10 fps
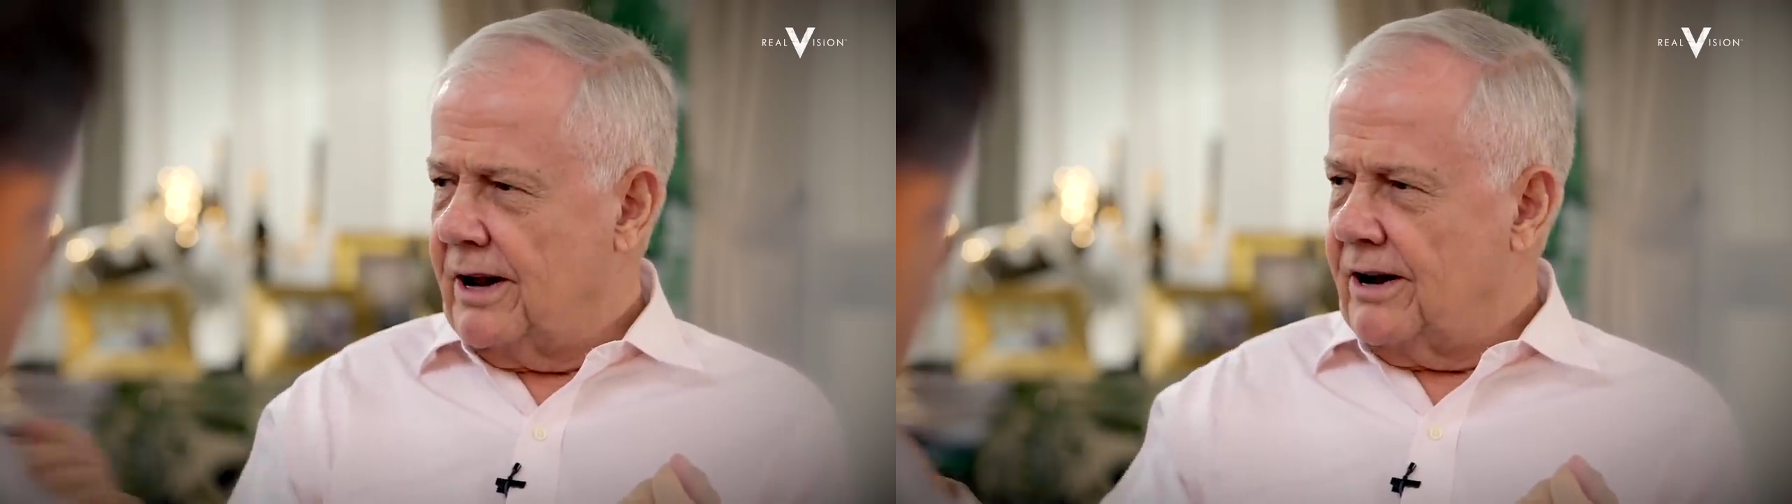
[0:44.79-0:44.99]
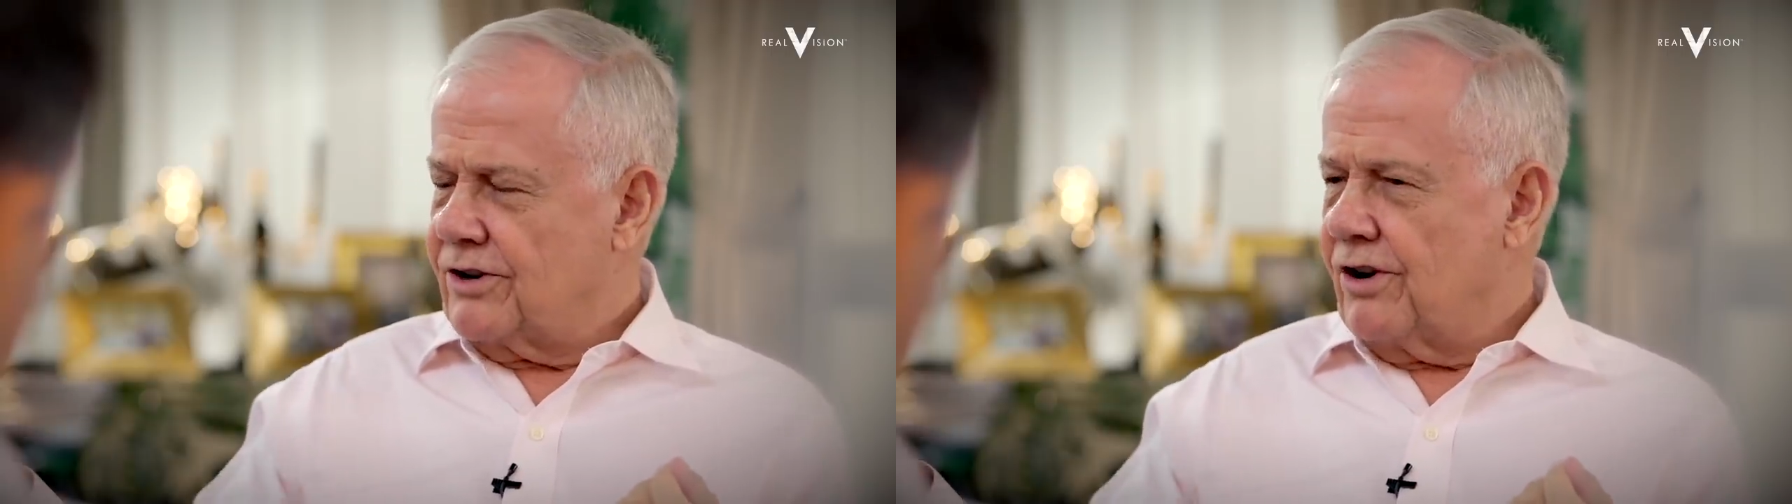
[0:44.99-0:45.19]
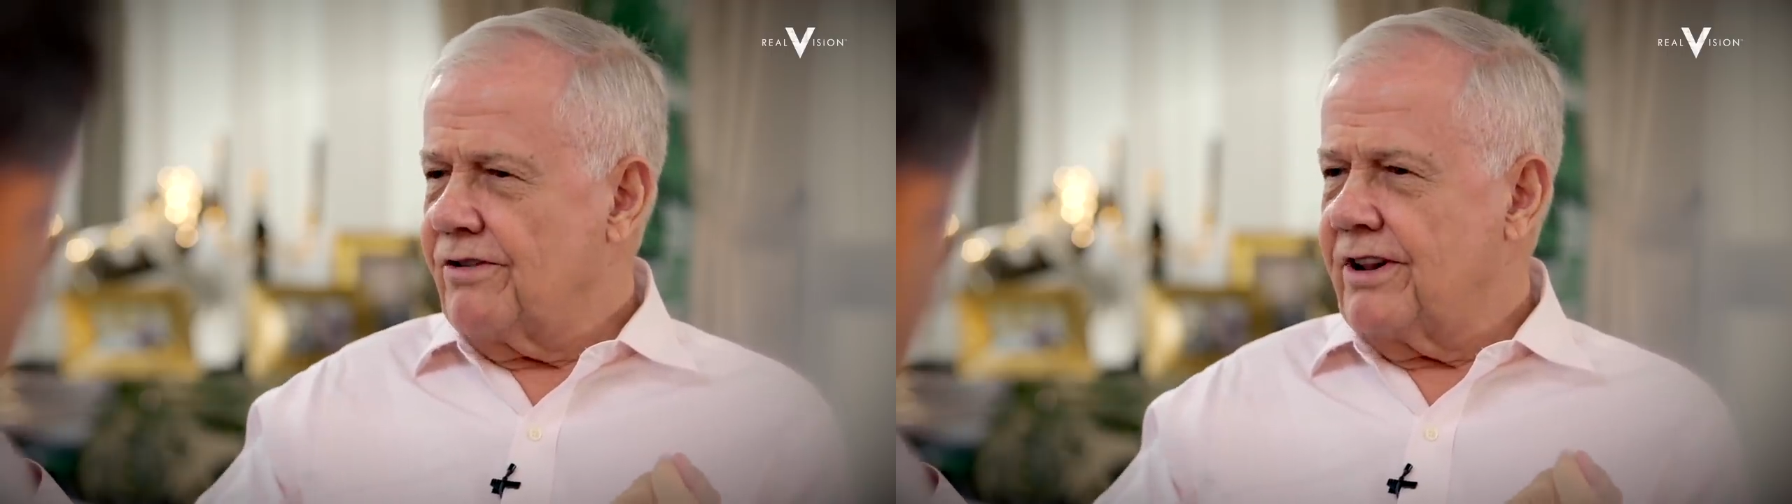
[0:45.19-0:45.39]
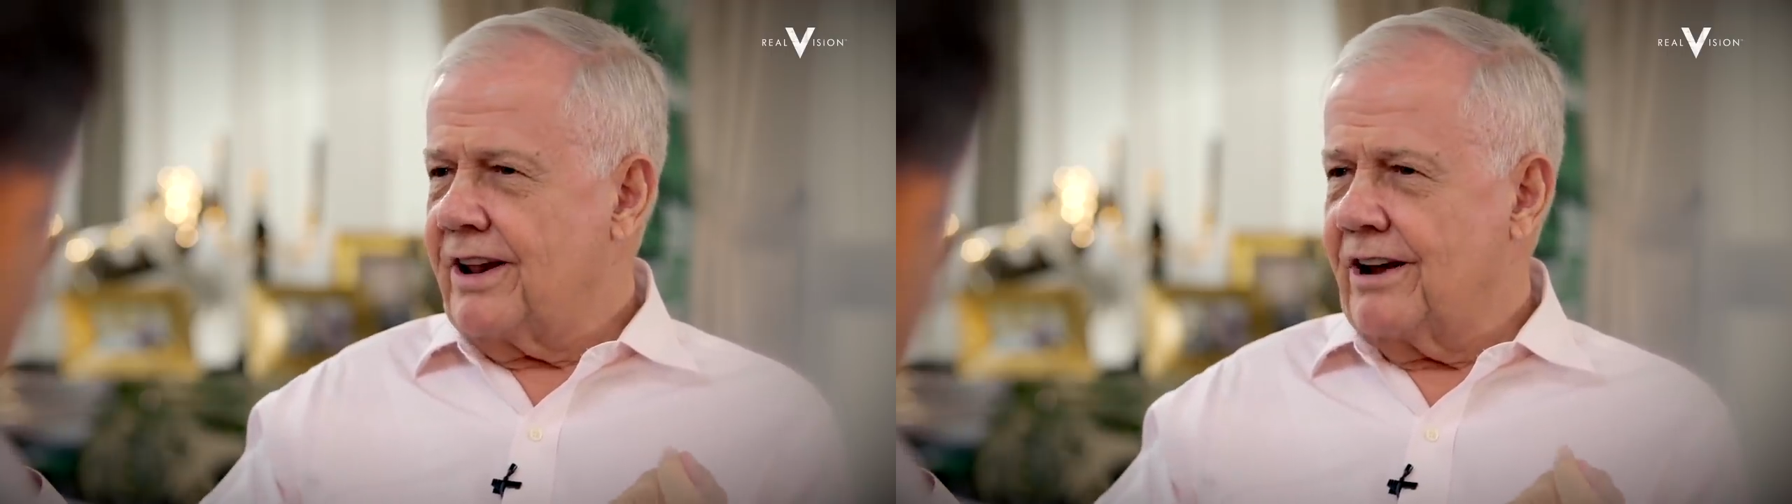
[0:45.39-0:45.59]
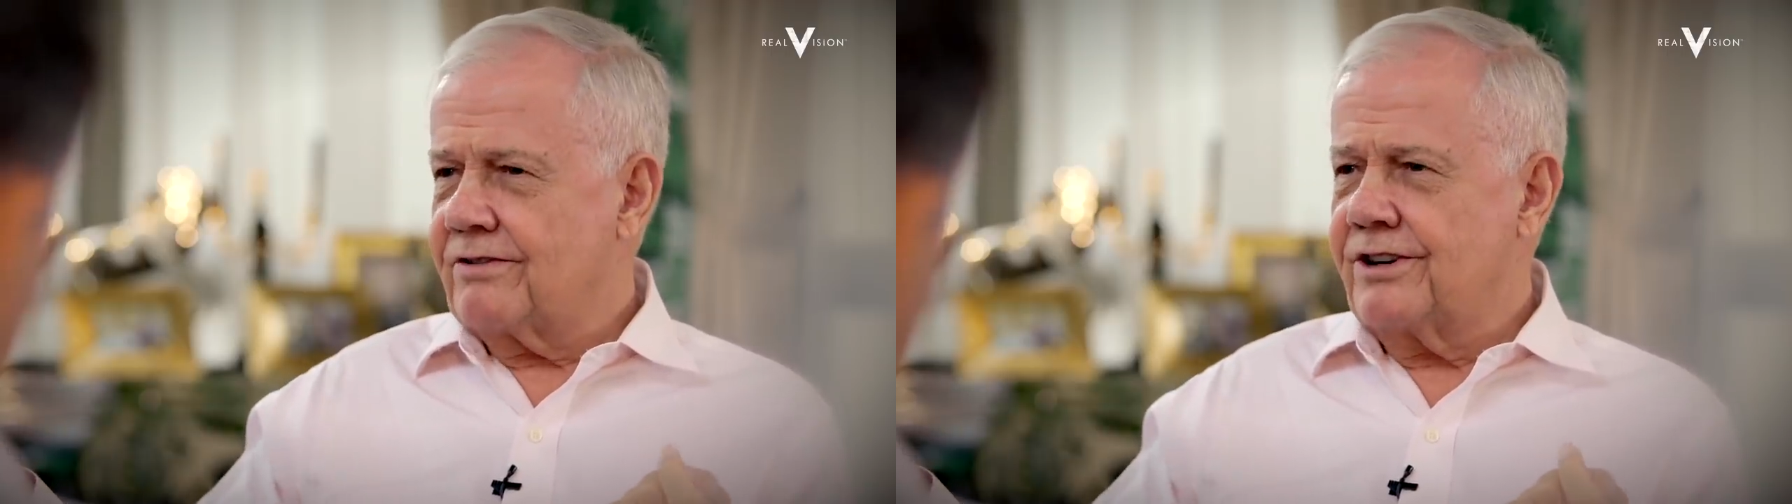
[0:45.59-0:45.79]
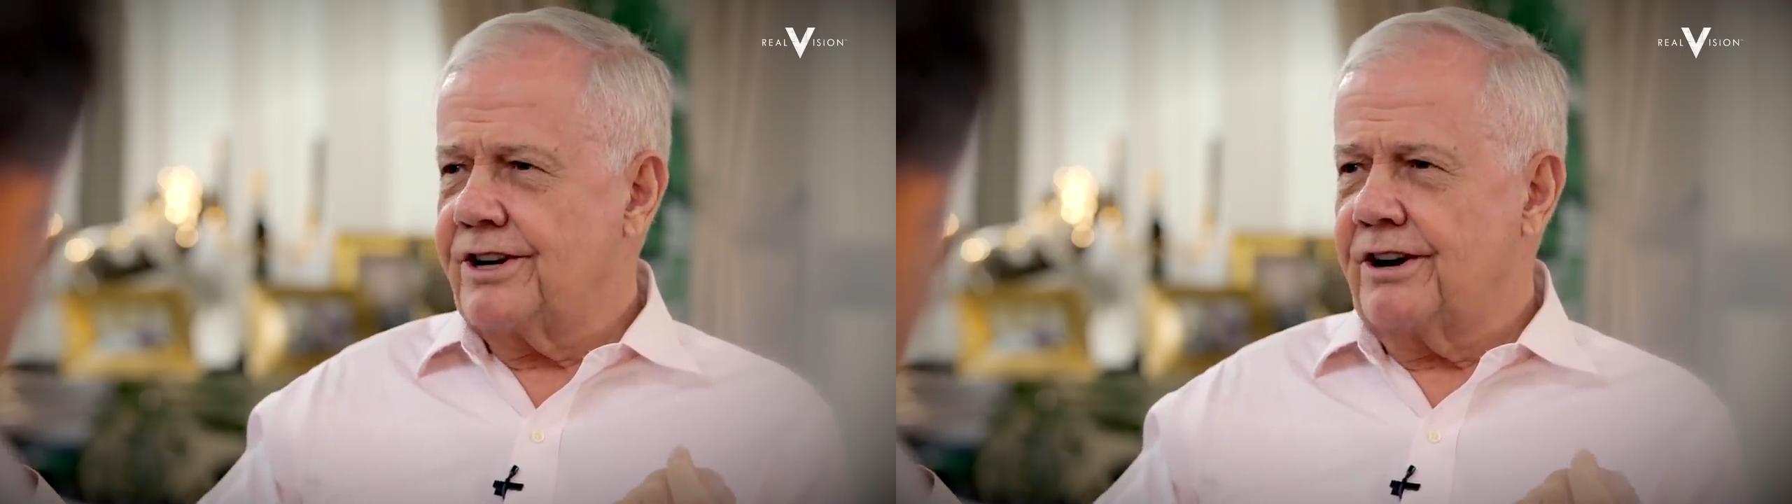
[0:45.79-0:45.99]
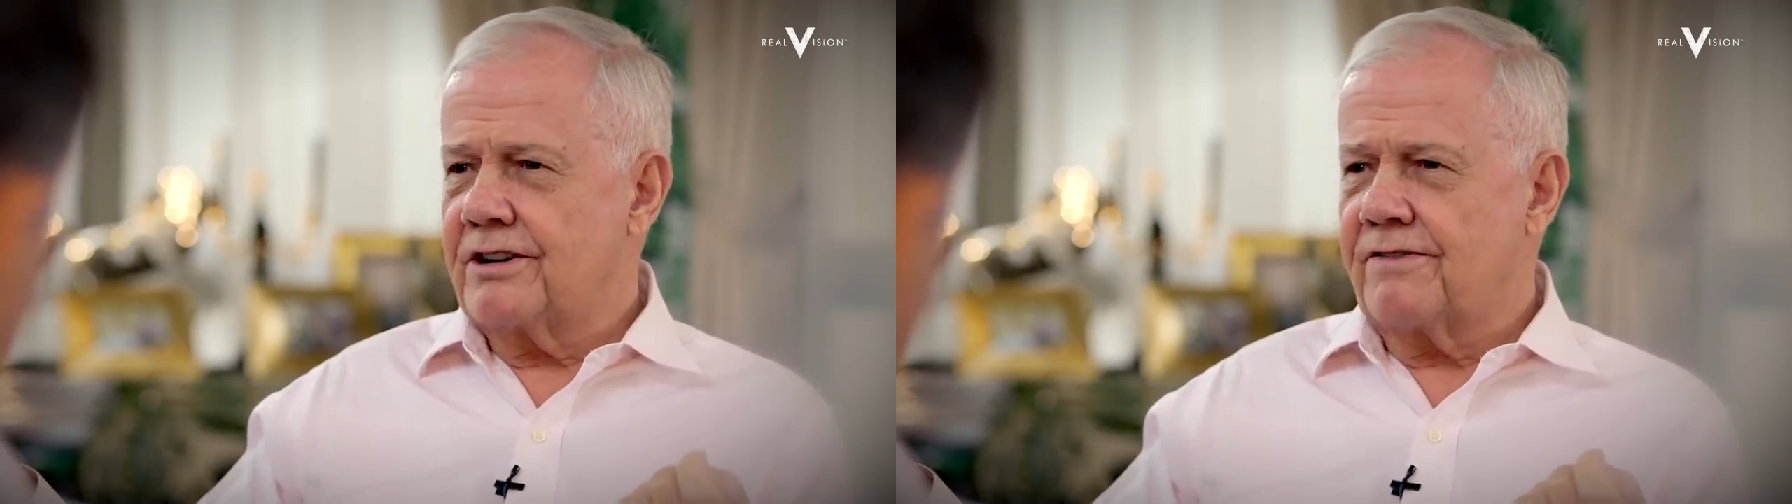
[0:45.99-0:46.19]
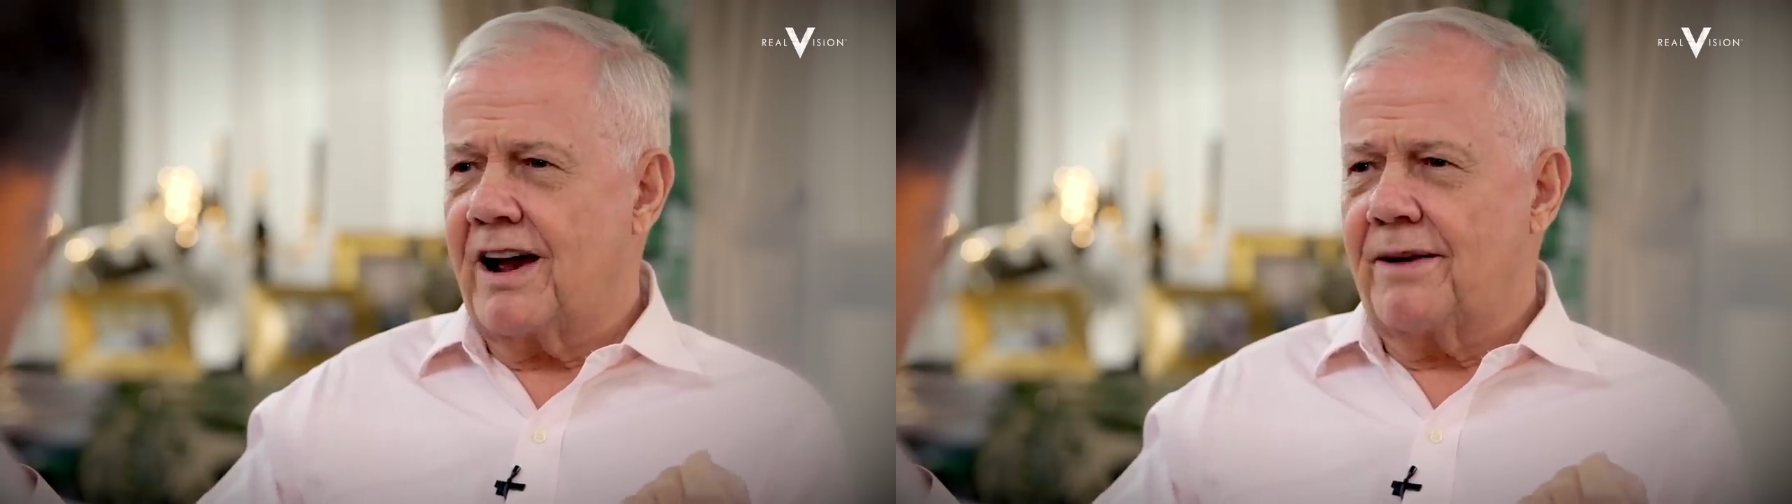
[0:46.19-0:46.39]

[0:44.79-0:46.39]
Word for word: There's 100,000 shares of